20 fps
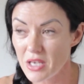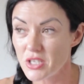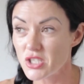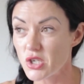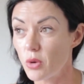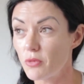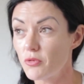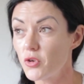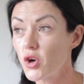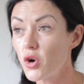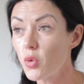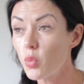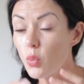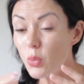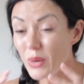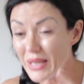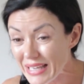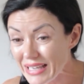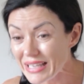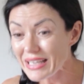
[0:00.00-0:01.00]
So if your
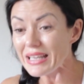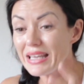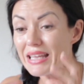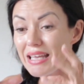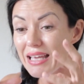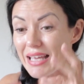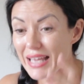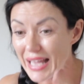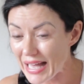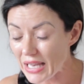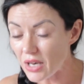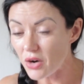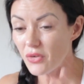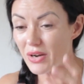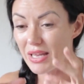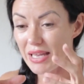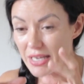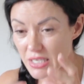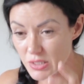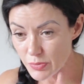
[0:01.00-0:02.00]
weekly
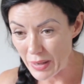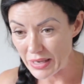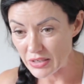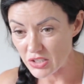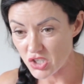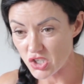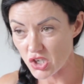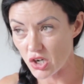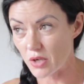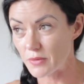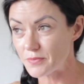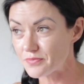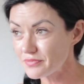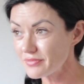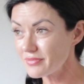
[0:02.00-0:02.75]
calorie expenditure